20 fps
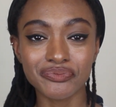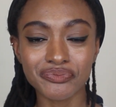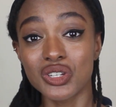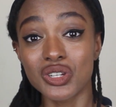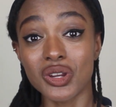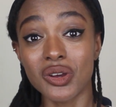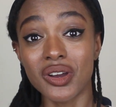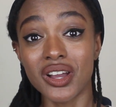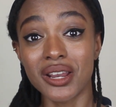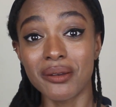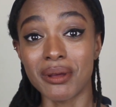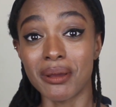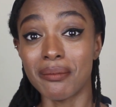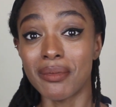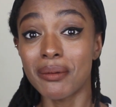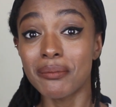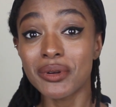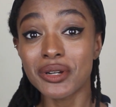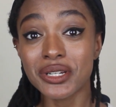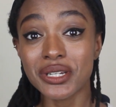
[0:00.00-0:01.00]
Join my
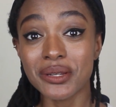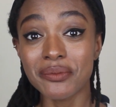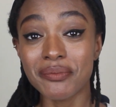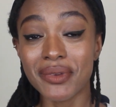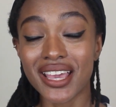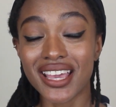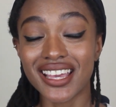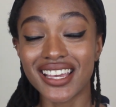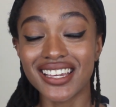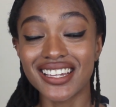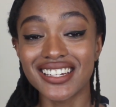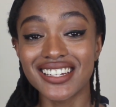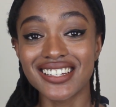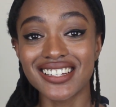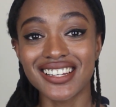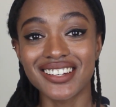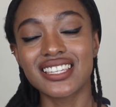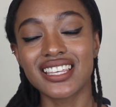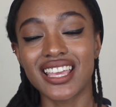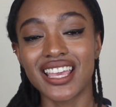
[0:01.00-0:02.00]
membership page
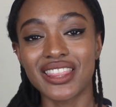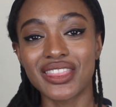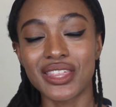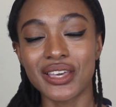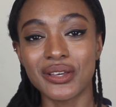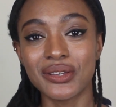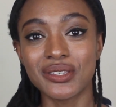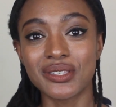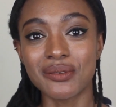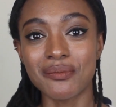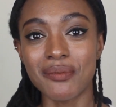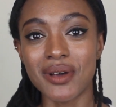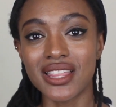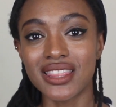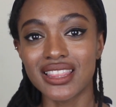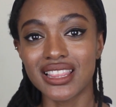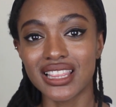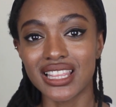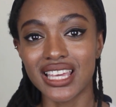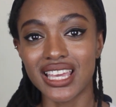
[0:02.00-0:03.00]
to get those
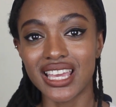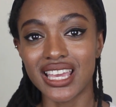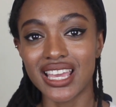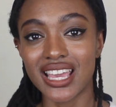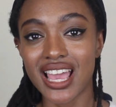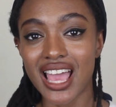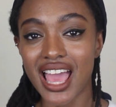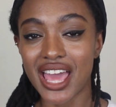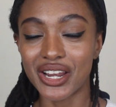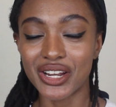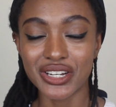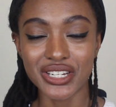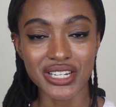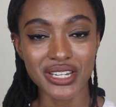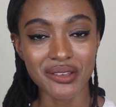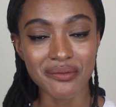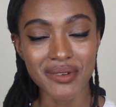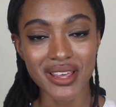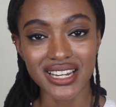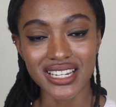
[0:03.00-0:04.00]
monthly
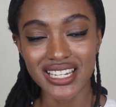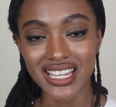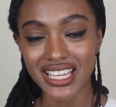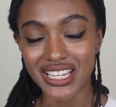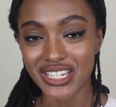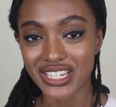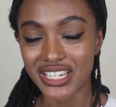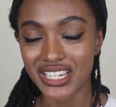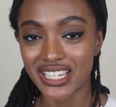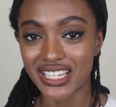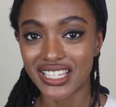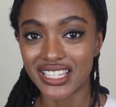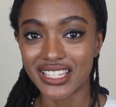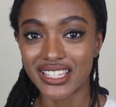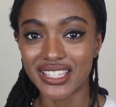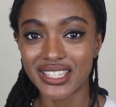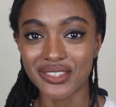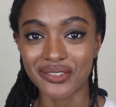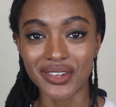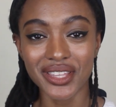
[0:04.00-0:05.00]
energy
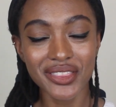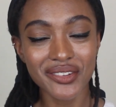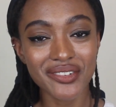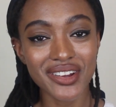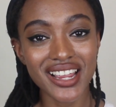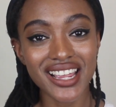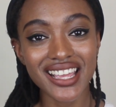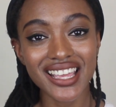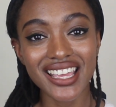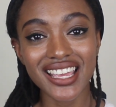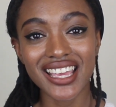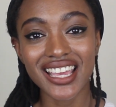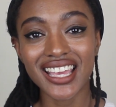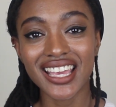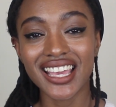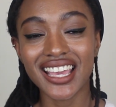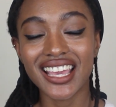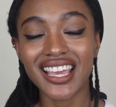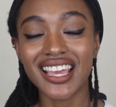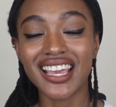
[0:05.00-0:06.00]
meditations with
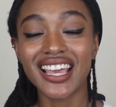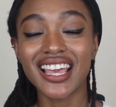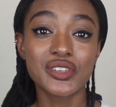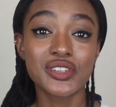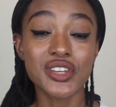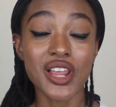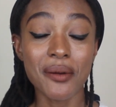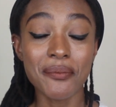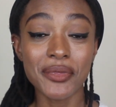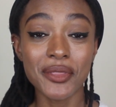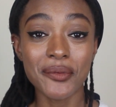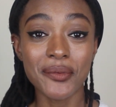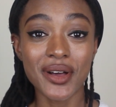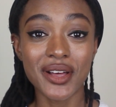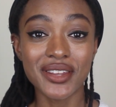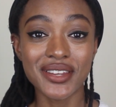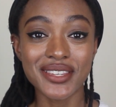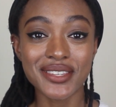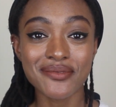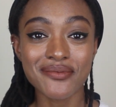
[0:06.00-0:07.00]
Reiki. Shop the
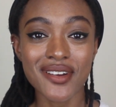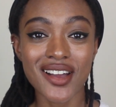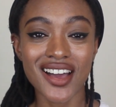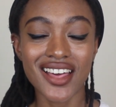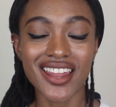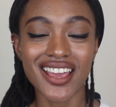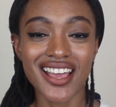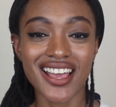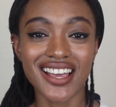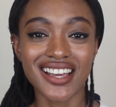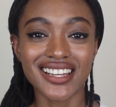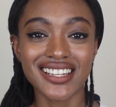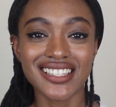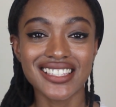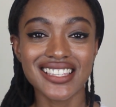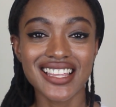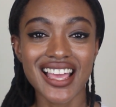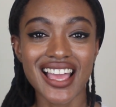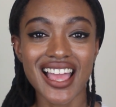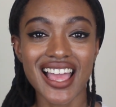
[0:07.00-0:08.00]
wellness
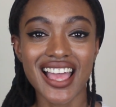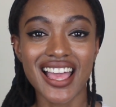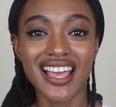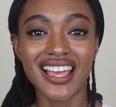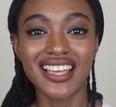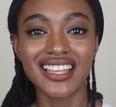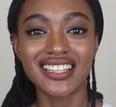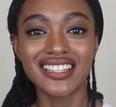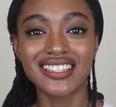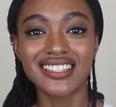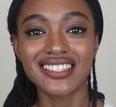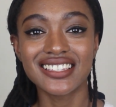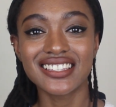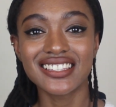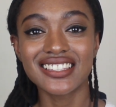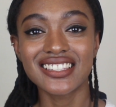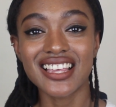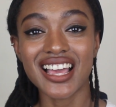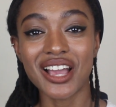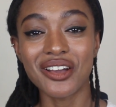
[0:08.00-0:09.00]
products
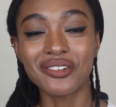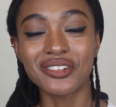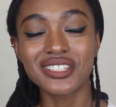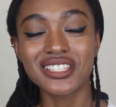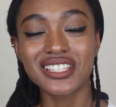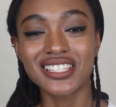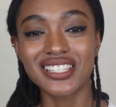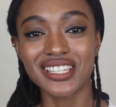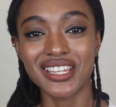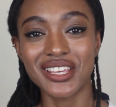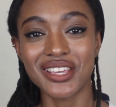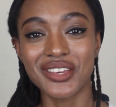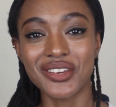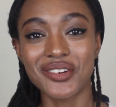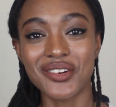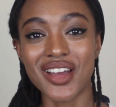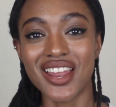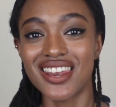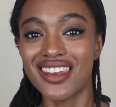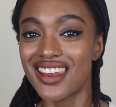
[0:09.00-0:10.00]
and I will see
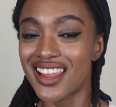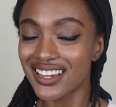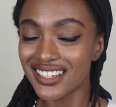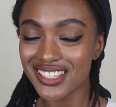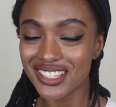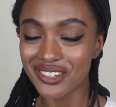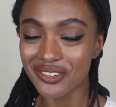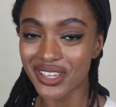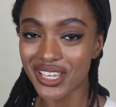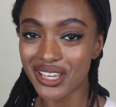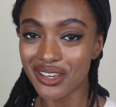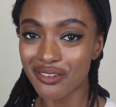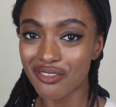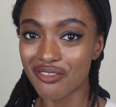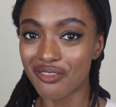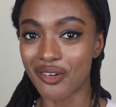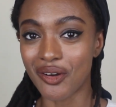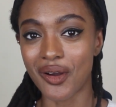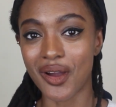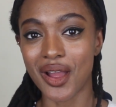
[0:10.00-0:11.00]
you next week
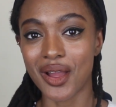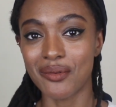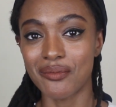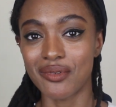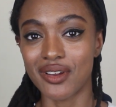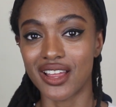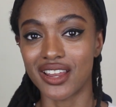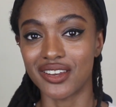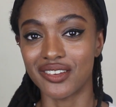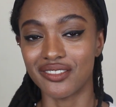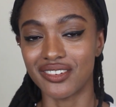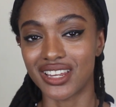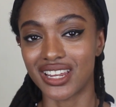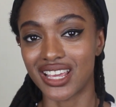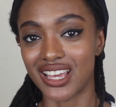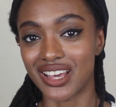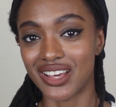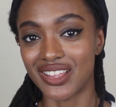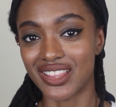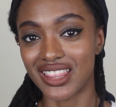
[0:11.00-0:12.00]
for a brand new
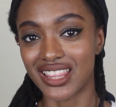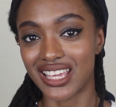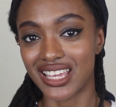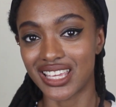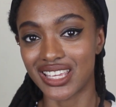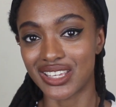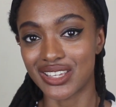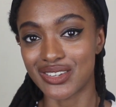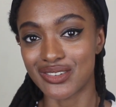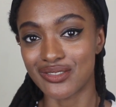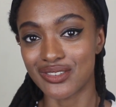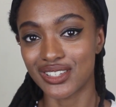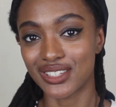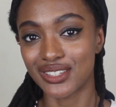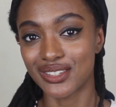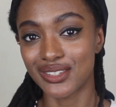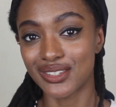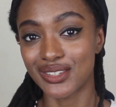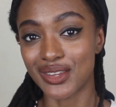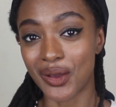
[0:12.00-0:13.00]
video. Thank you
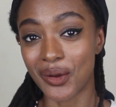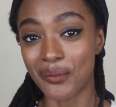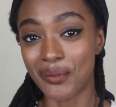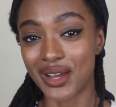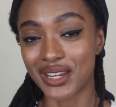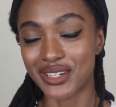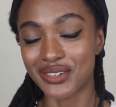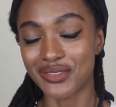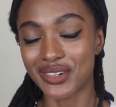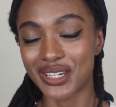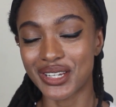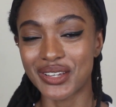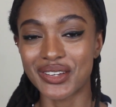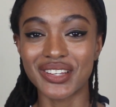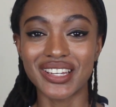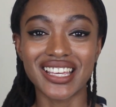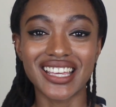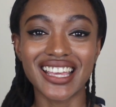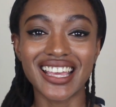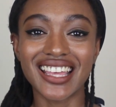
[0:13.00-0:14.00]
so much for
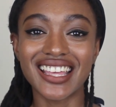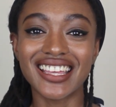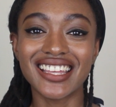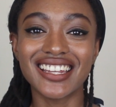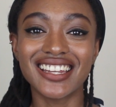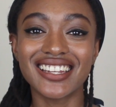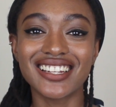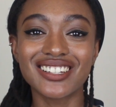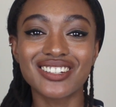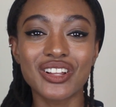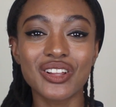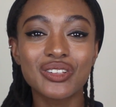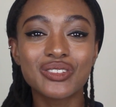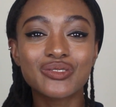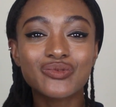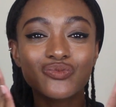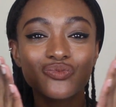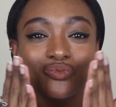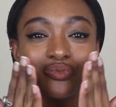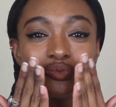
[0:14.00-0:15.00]
tuning in.
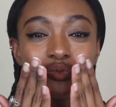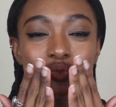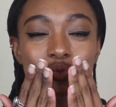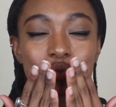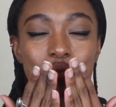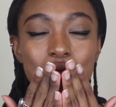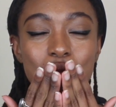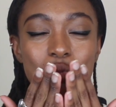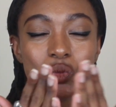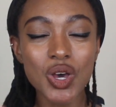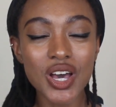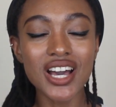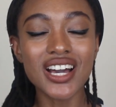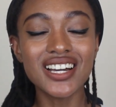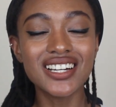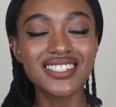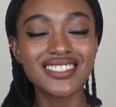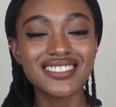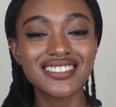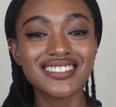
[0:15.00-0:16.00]

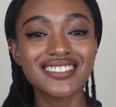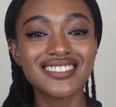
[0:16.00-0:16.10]
Mwah!